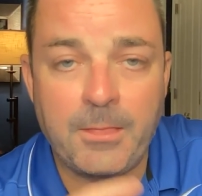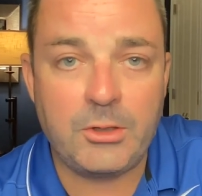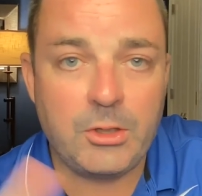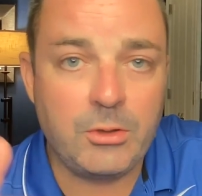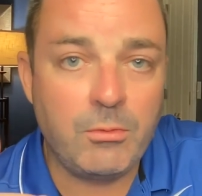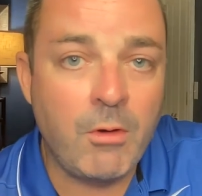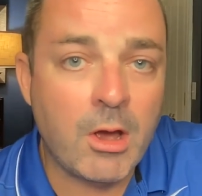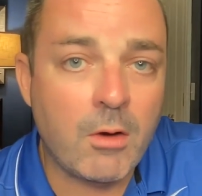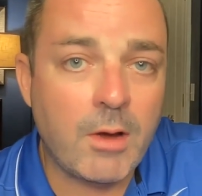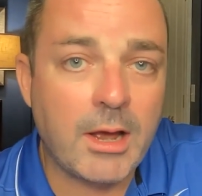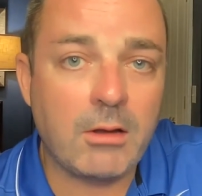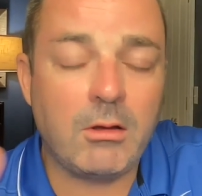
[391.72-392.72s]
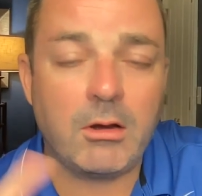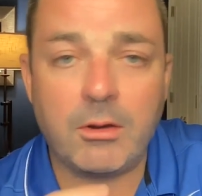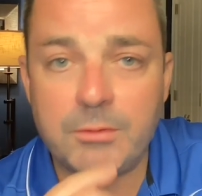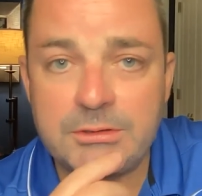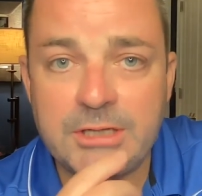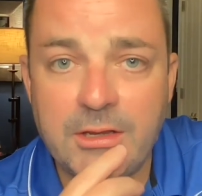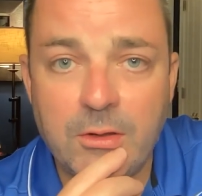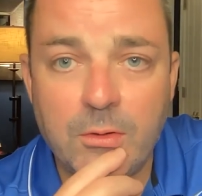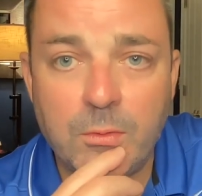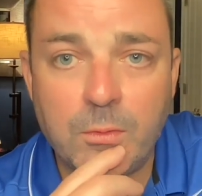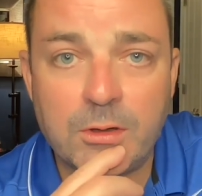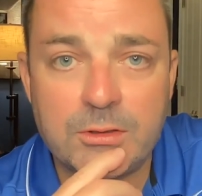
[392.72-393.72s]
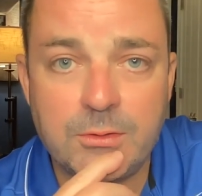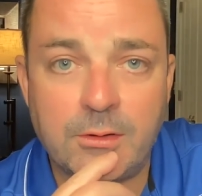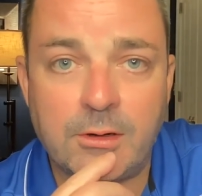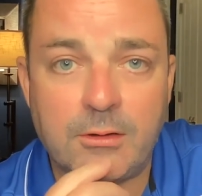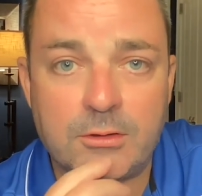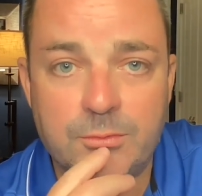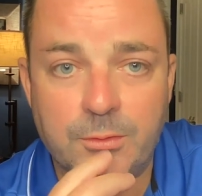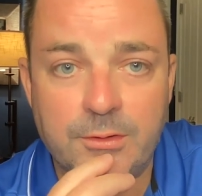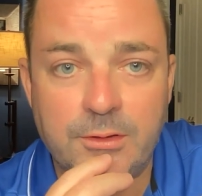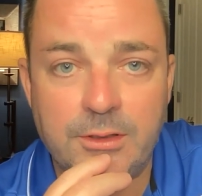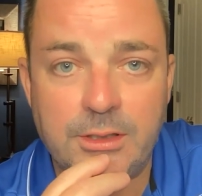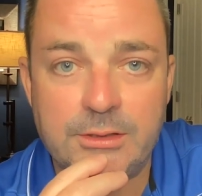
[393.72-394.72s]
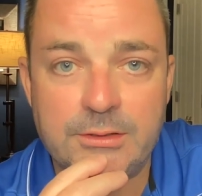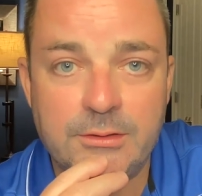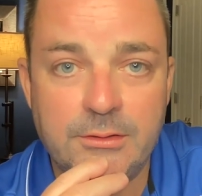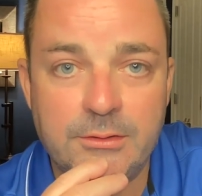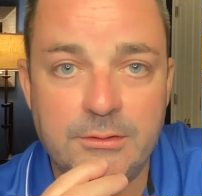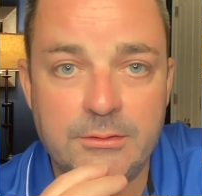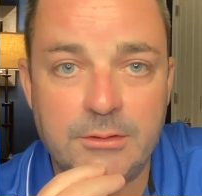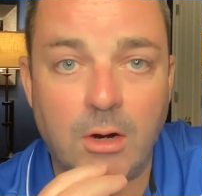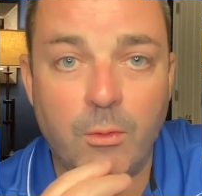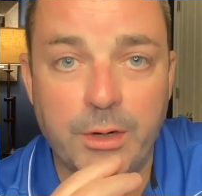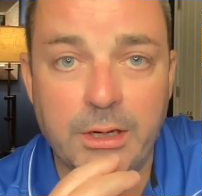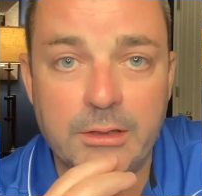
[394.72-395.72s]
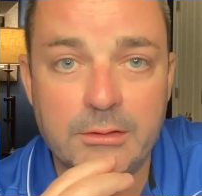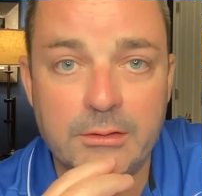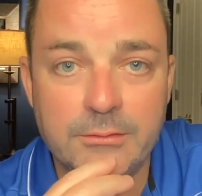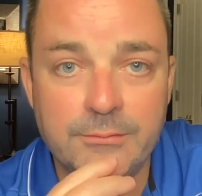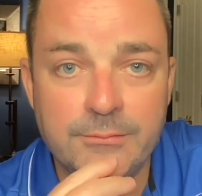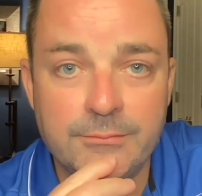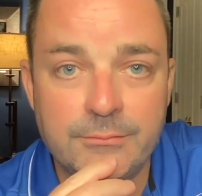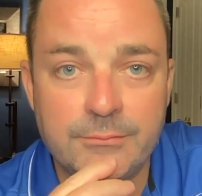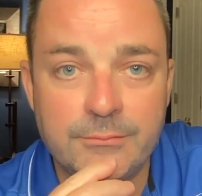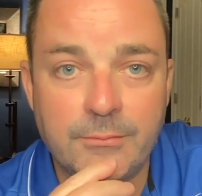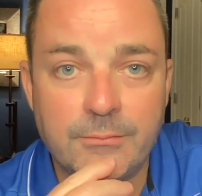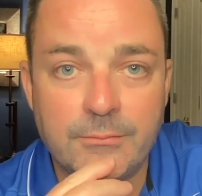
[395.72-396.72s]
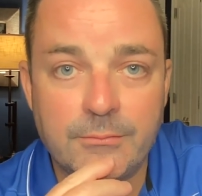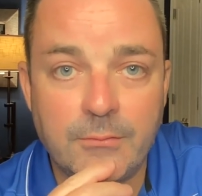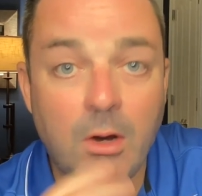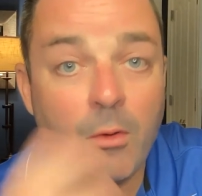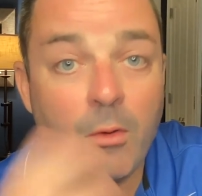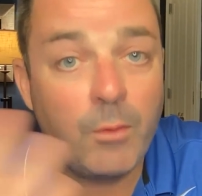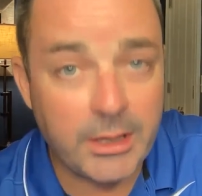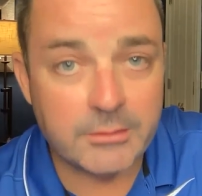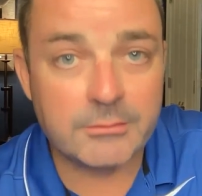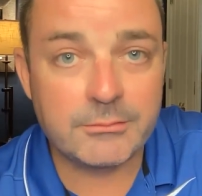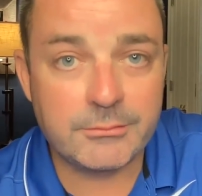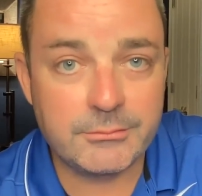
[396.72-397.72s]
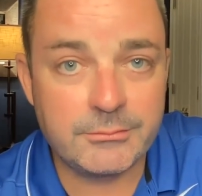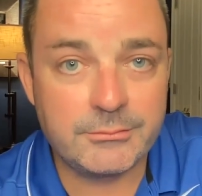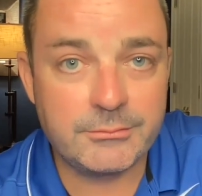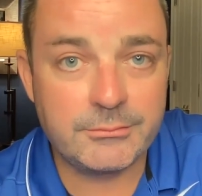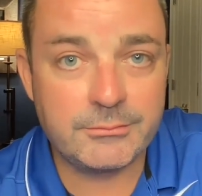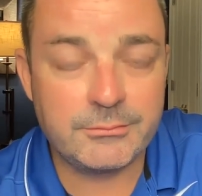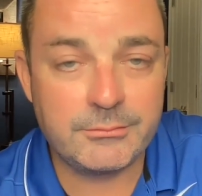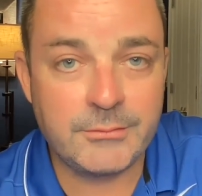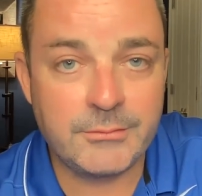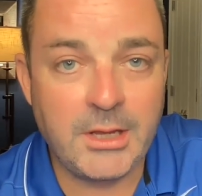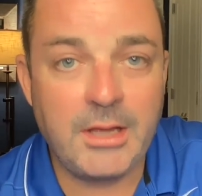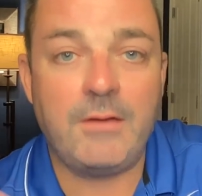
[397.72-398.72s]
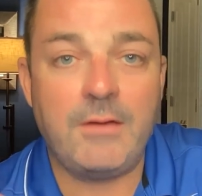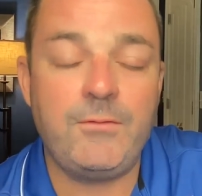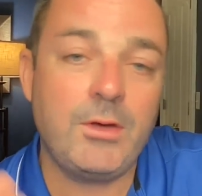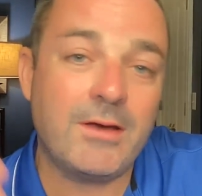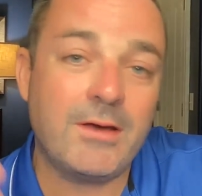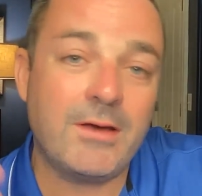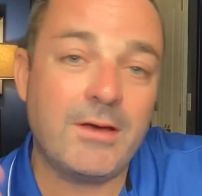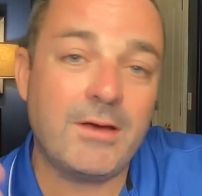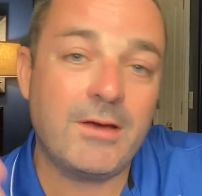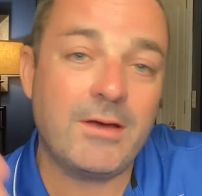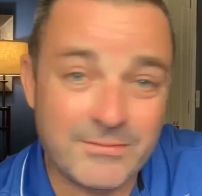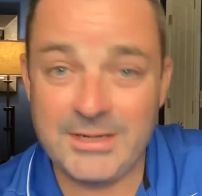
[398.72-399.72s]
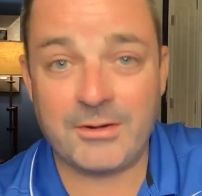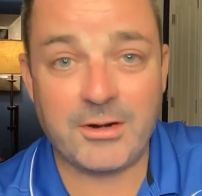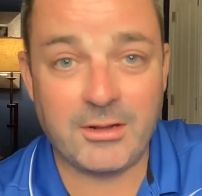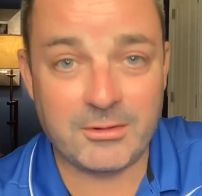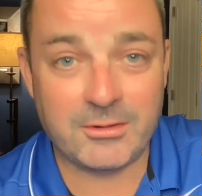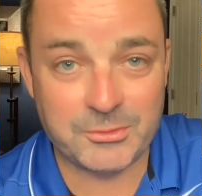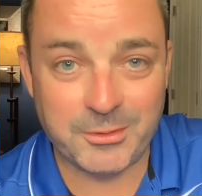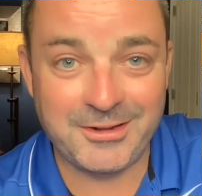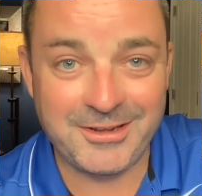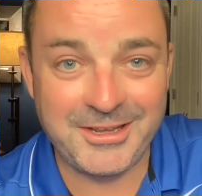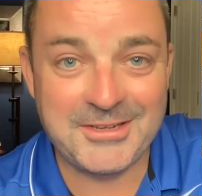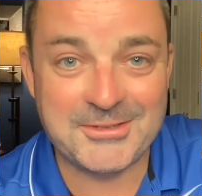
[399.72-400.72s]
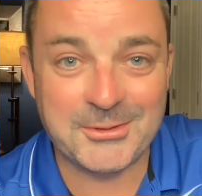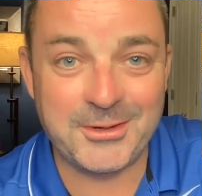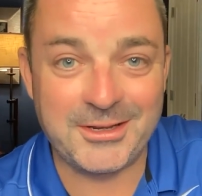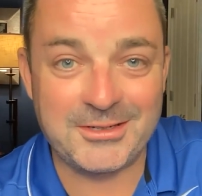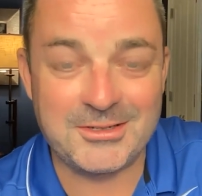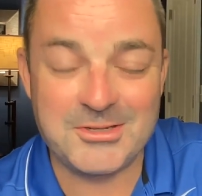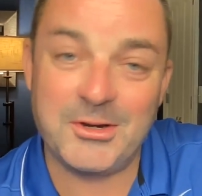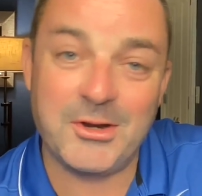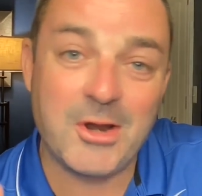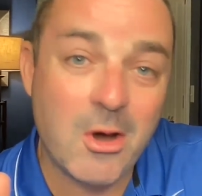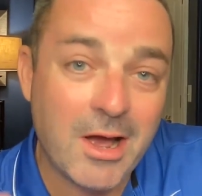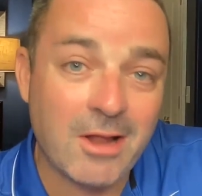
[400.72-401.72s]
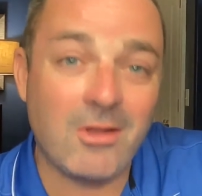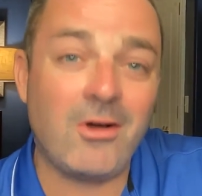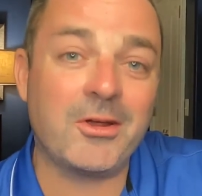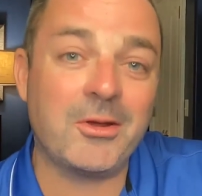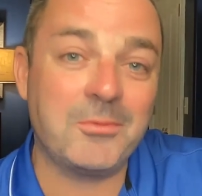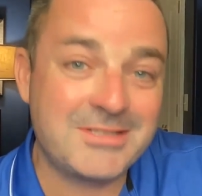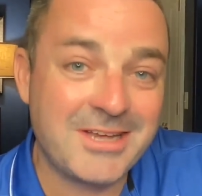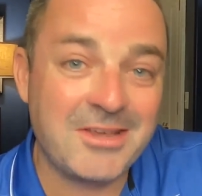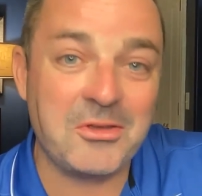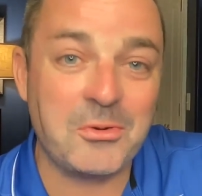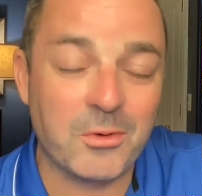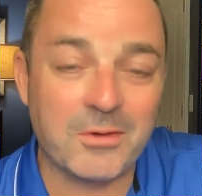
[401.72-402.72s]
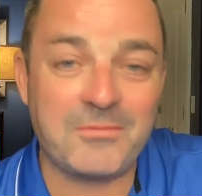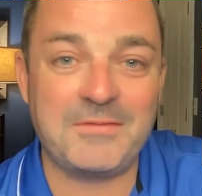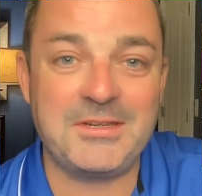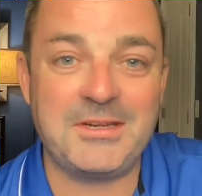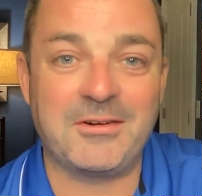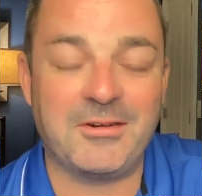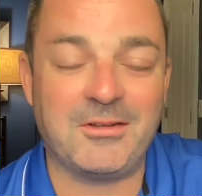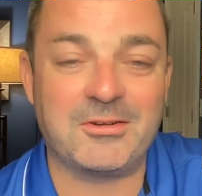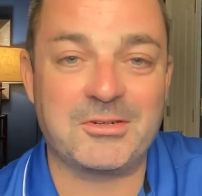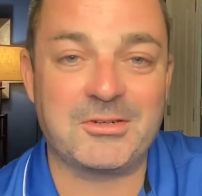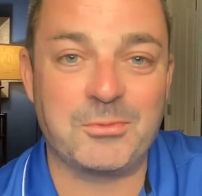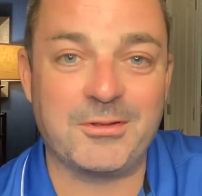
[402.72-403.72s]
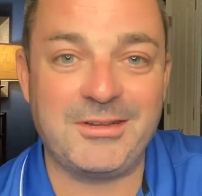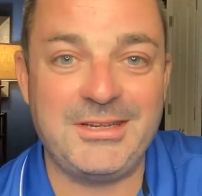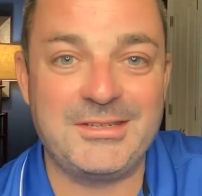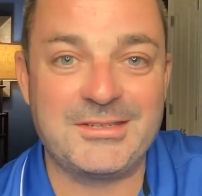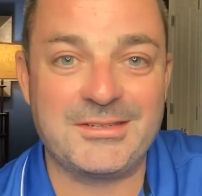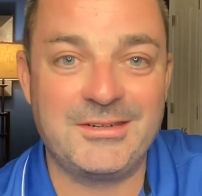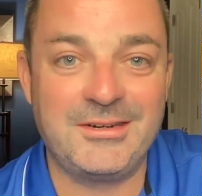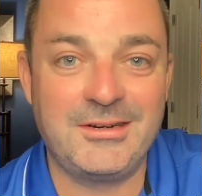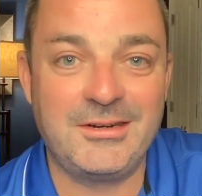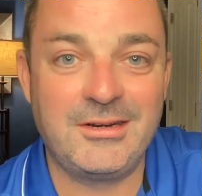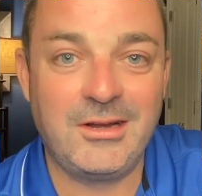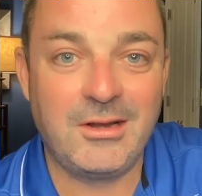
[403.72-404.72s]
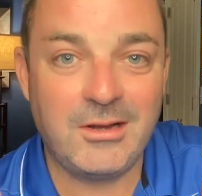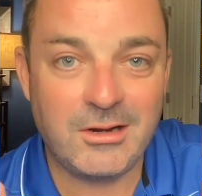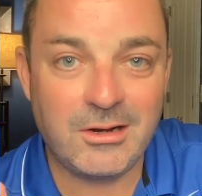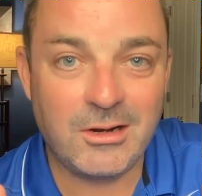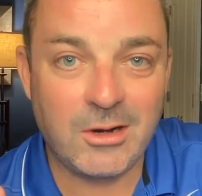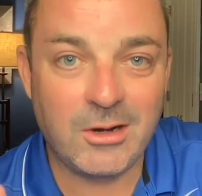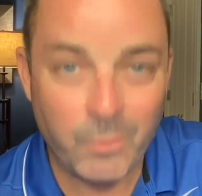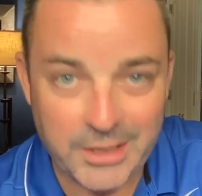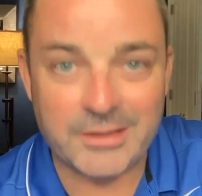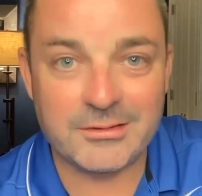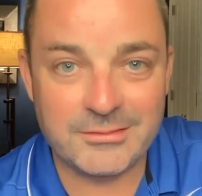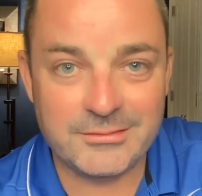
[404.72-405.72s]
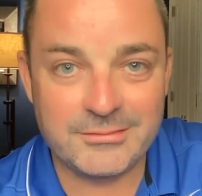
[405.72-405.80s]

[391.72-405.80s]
do you know how long it will take you to work $200 worth of leads a week? A week. If you get $1,500 worth of leads a week, do you know how long it will take you to work $1,500 worth of leads a week?